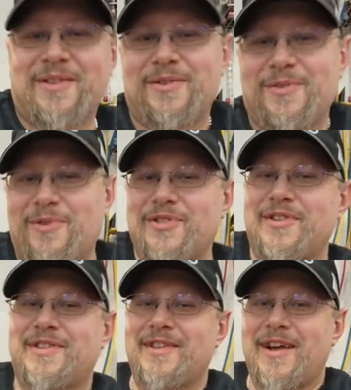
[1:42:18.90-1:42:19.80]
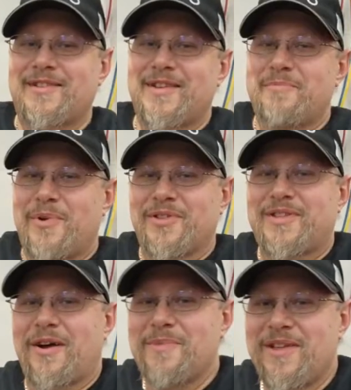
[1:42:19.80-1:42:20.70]
Once you see that symbol,
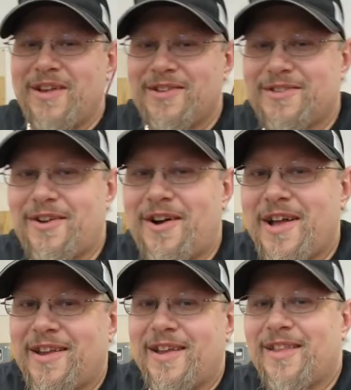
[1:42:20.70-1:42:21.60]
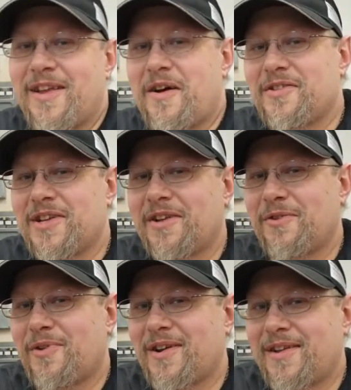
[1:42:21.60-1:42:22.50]
tell me that you saw it, and then I'll tell you
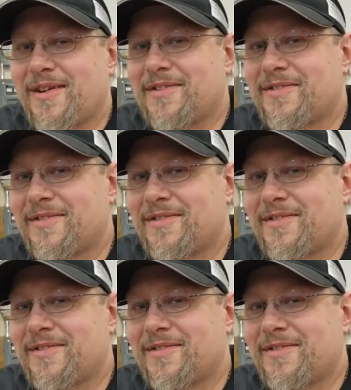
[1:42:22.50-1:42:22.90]
what it is.